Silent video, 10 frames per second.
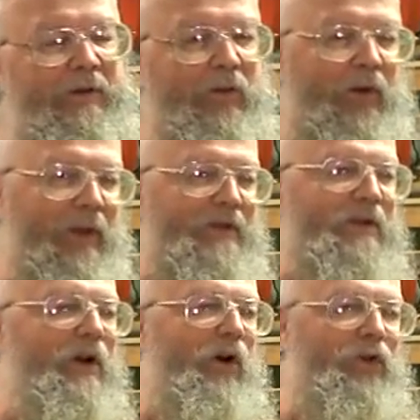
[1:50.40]
look at it as
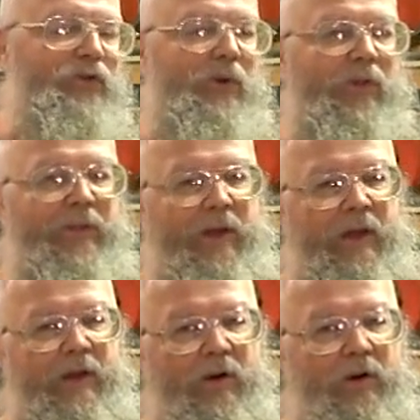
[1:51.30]
a cultural
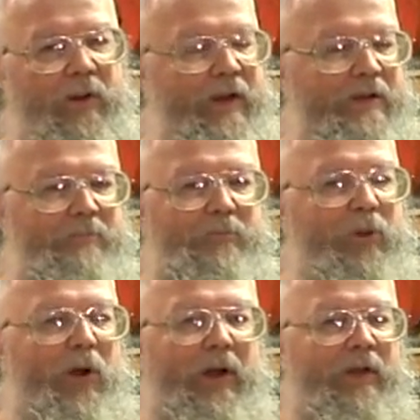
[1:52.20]
thing or like
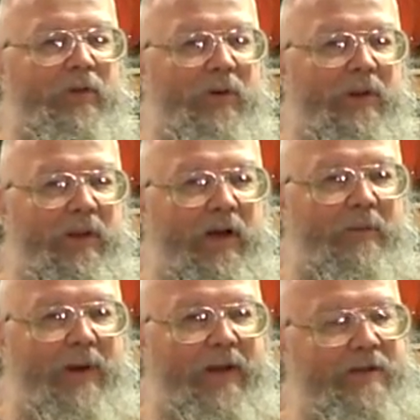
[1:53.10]
belonging to a
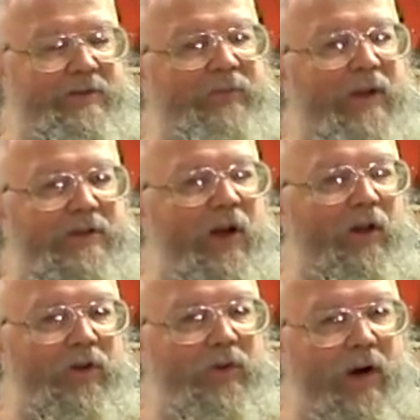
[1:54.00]
club. I guess if that's
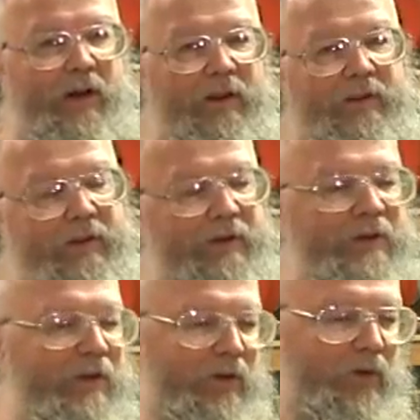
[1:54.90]
all you call it, then
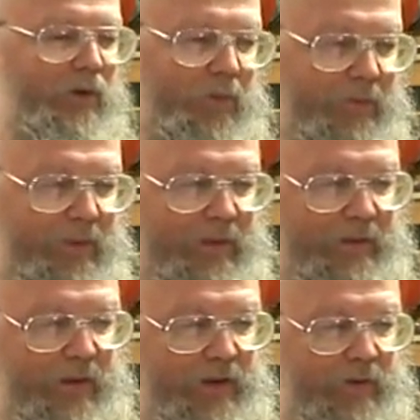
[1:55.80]
to you you would be
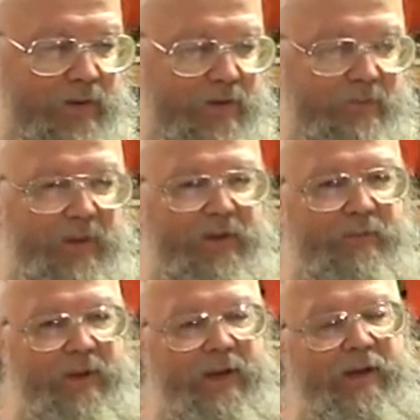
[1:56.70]
a Christian. But to
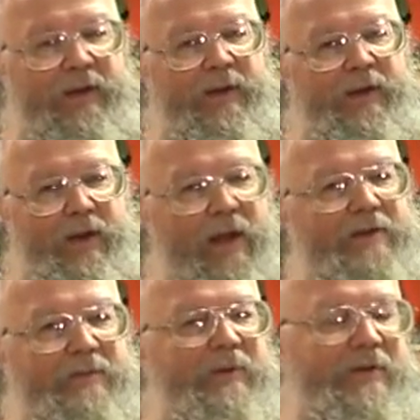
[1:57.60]
me, it has
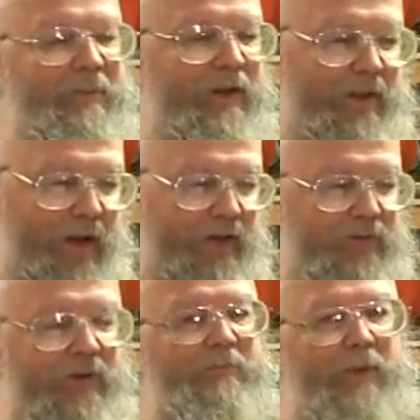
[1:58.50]
to be somebody that
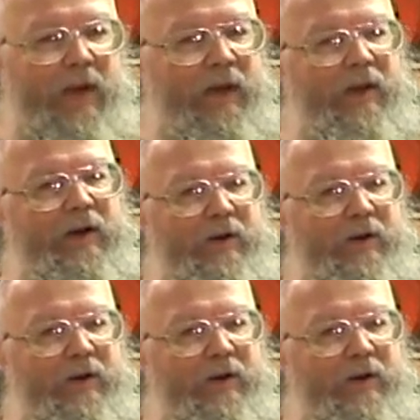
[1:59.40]
actually made a